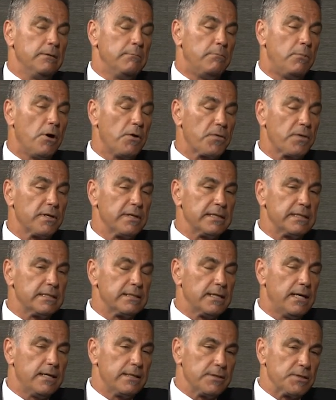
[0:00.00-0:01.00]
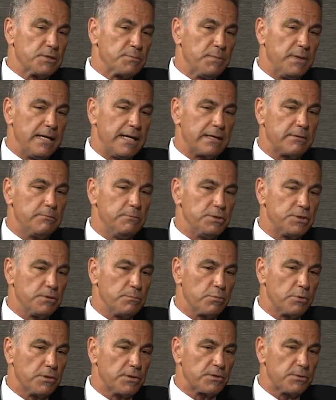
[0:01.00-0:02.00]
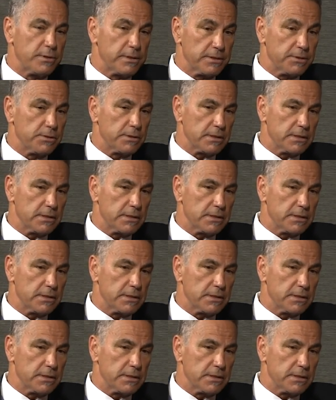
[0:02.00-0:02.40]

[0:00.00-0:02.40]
Martha Lane Collins, back when she brought Toyota to